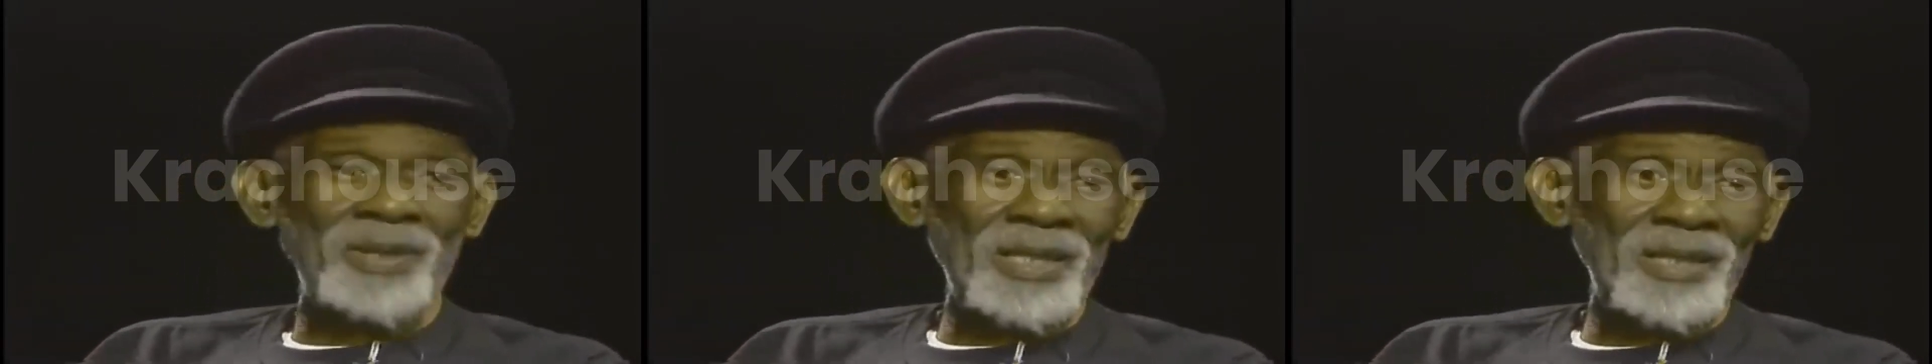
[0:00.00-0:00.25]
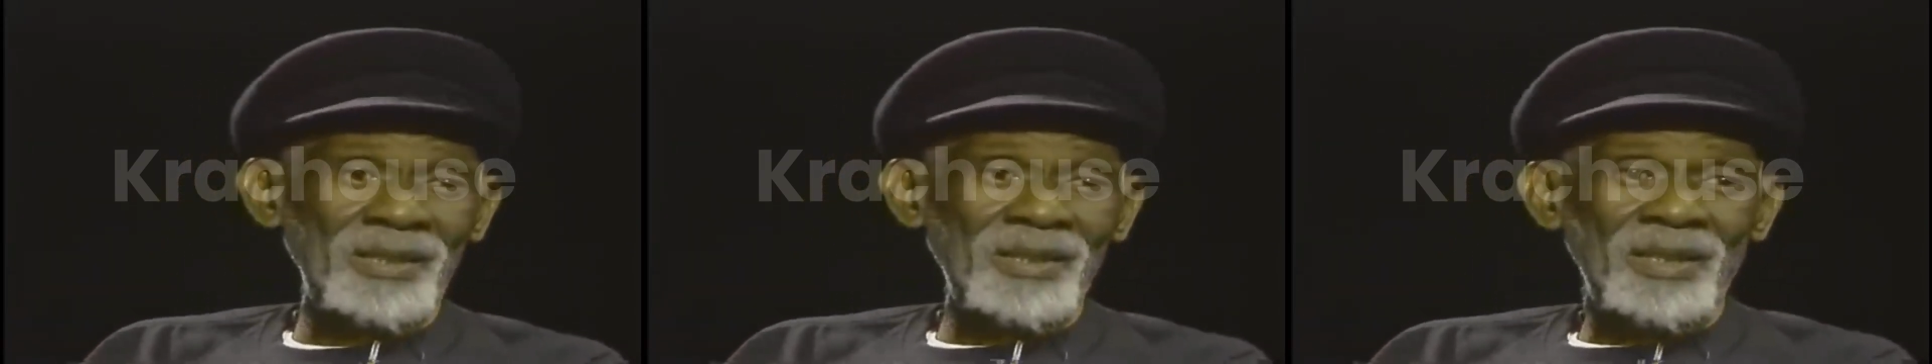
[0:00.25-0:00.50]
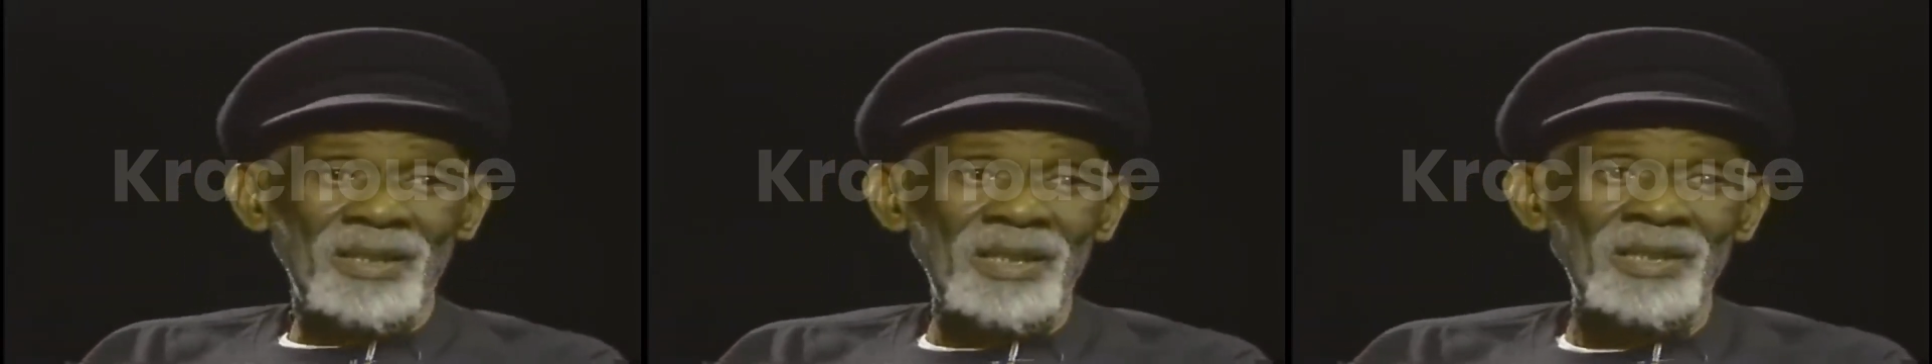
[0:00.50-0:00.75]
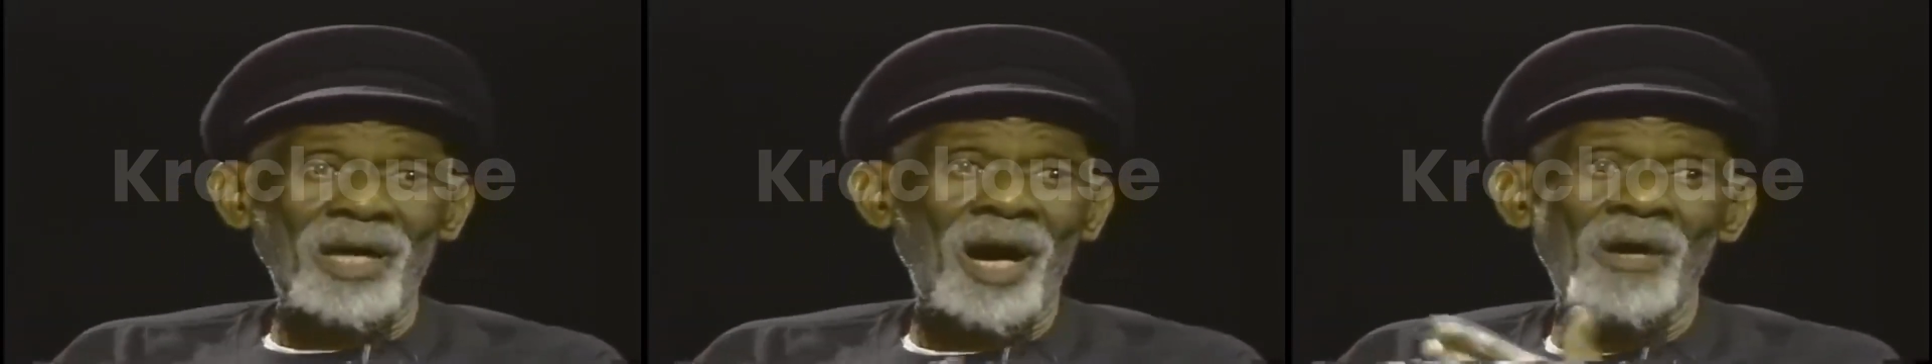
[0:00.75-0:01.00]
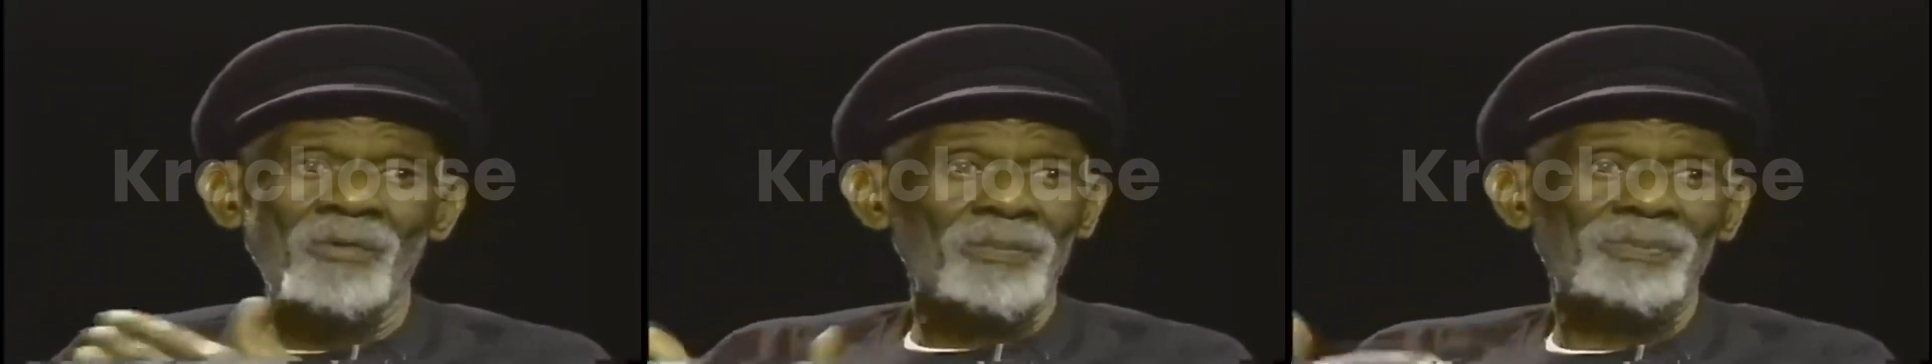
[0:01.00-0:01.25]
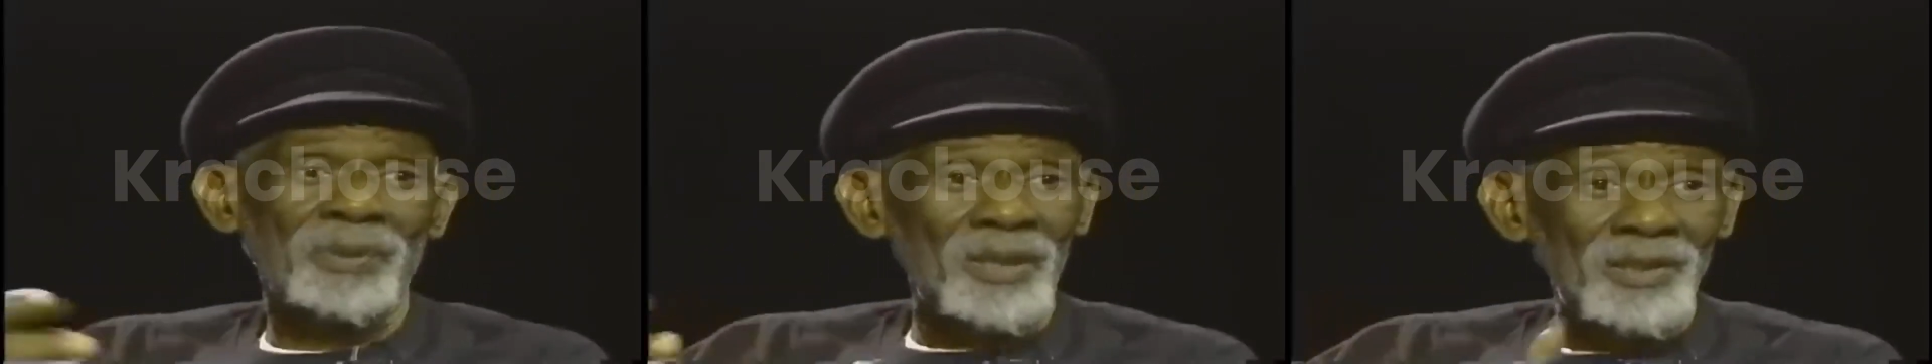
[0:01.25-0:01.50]
play in
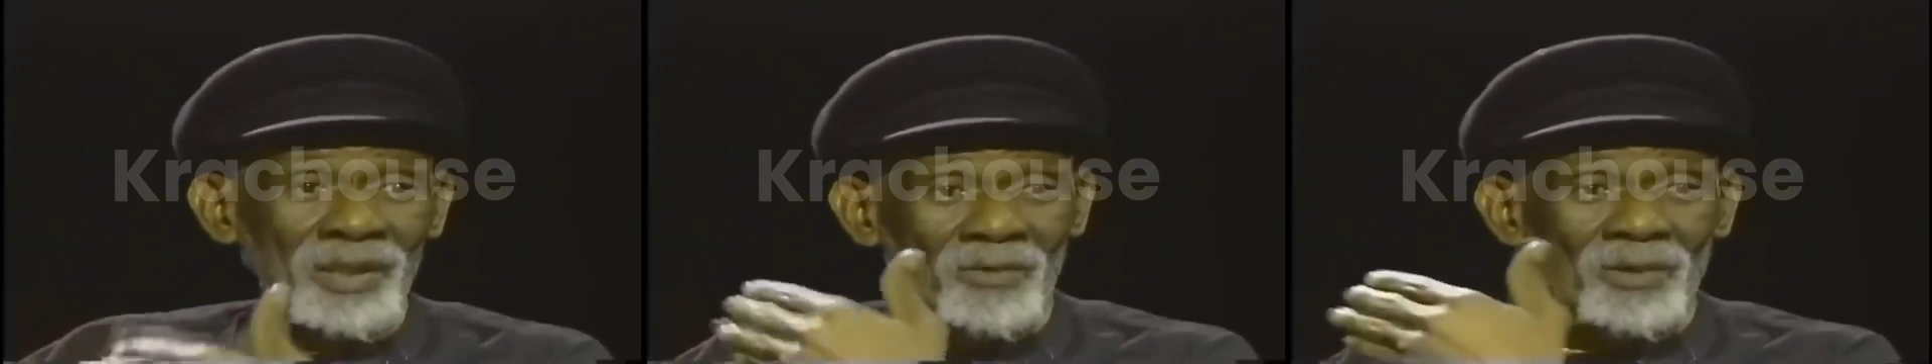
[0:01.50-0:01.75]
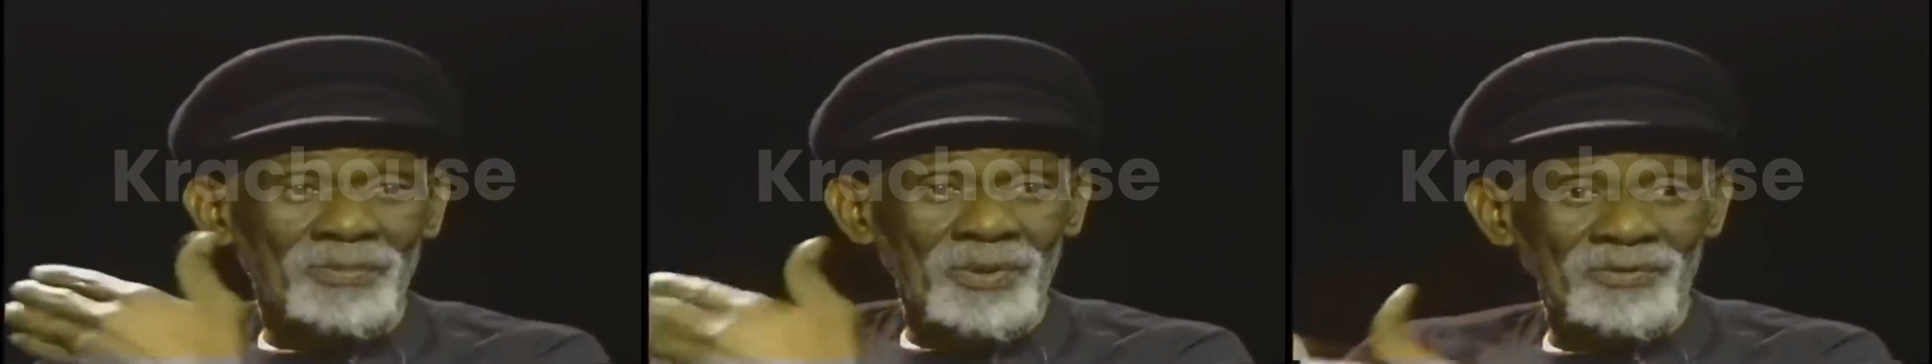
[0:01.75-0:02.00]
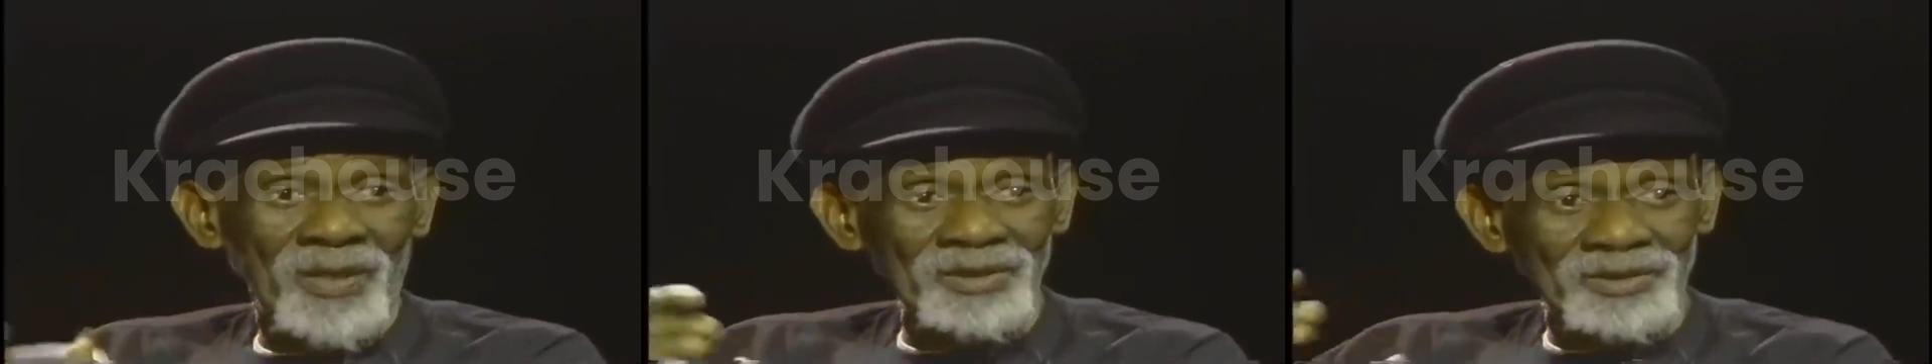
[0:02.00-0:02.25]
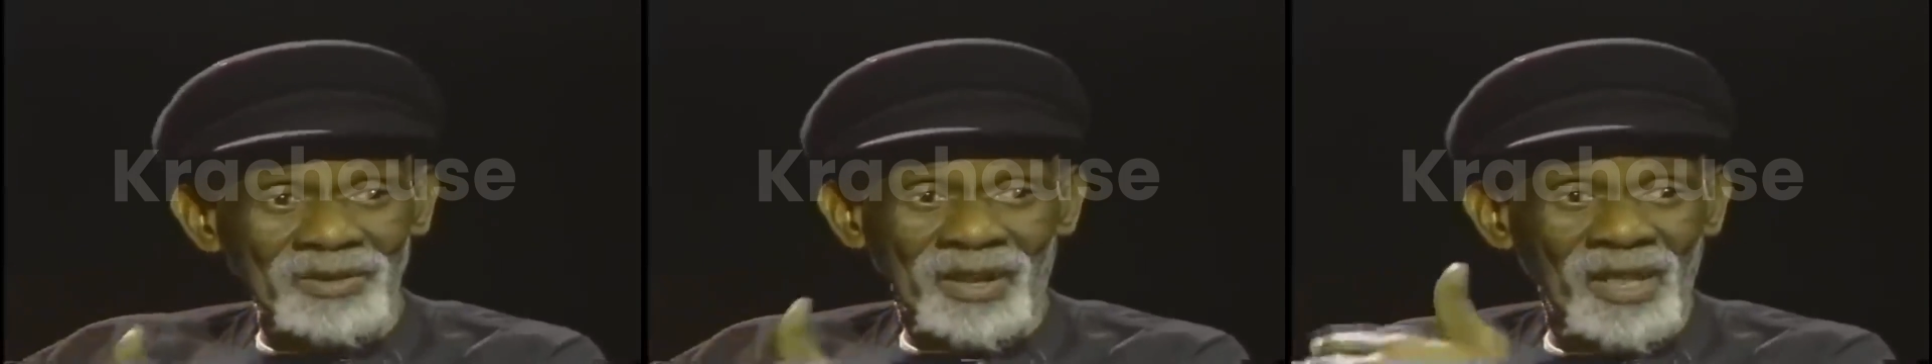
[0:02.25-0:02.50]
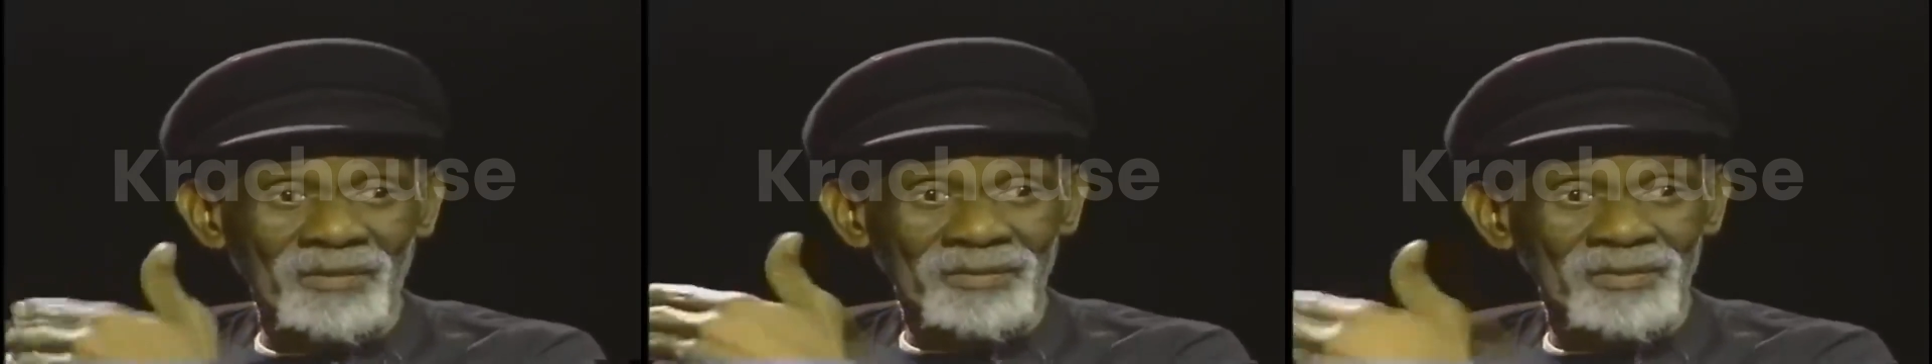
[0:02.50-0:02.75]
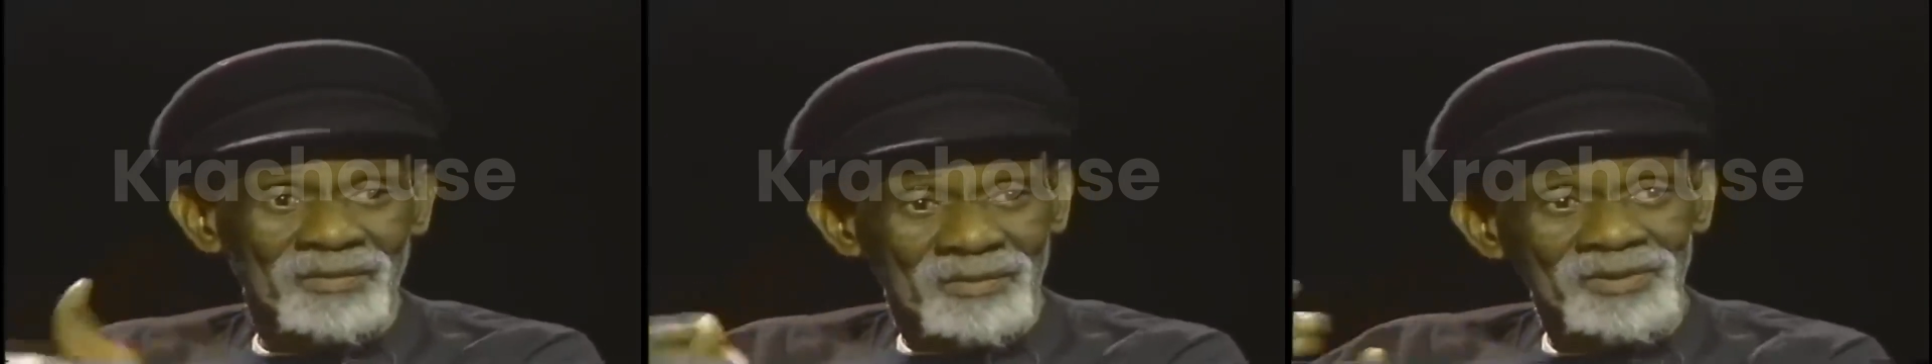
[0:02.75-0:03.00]
our progression, health
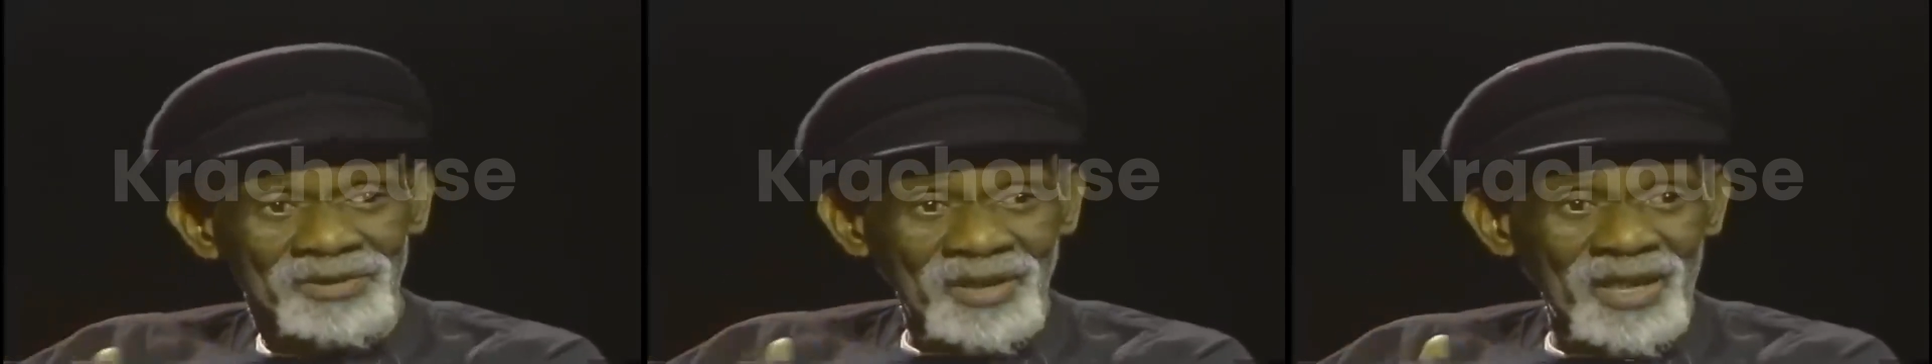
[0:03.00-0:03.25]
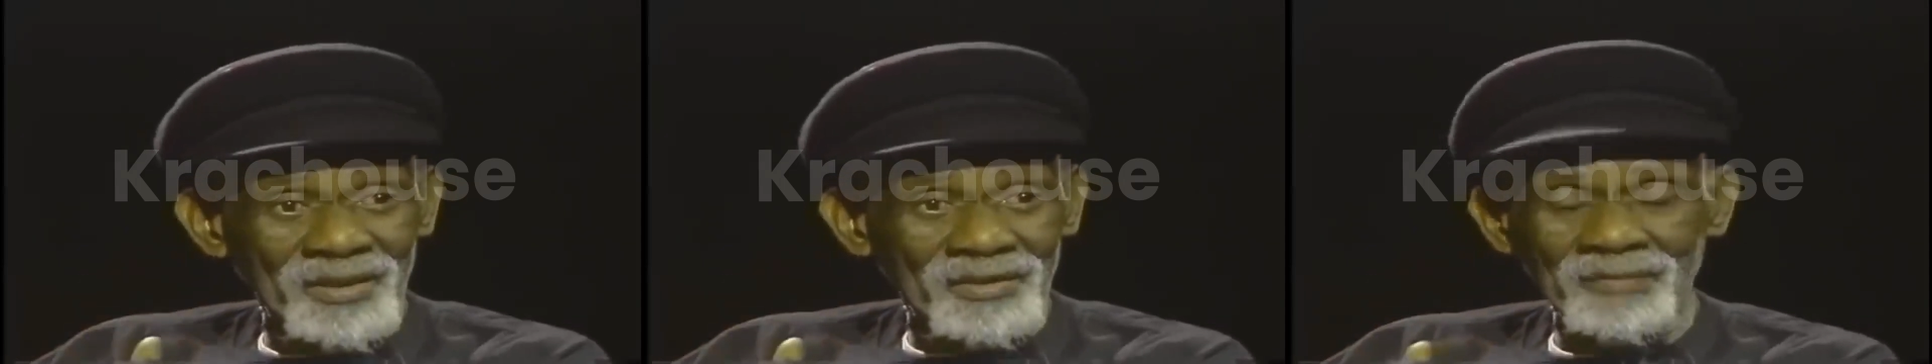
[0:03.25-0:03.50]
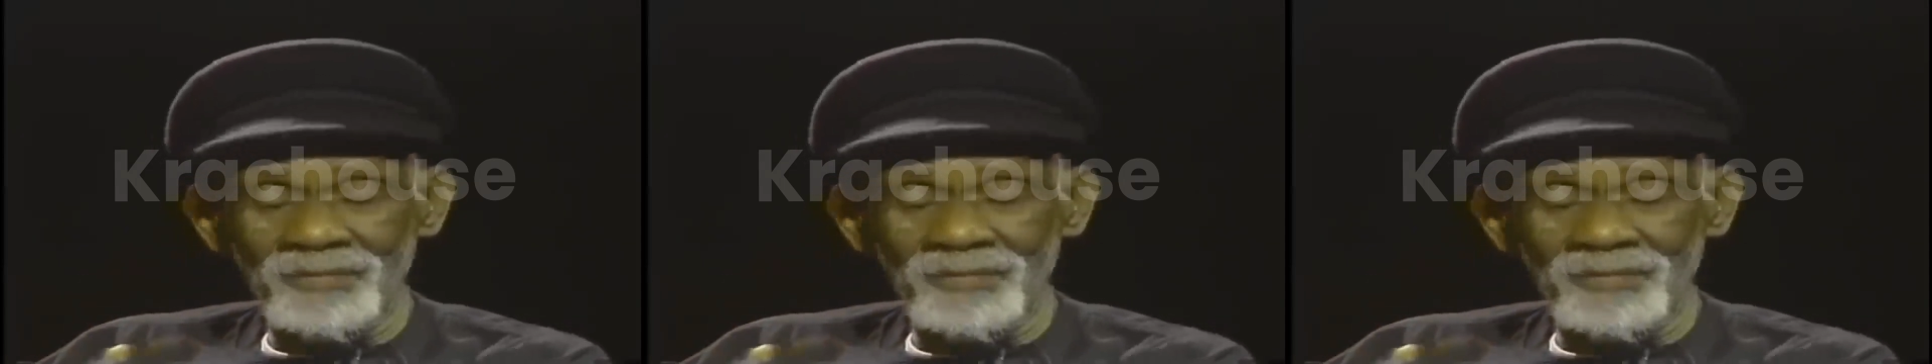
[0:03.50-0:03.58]
state.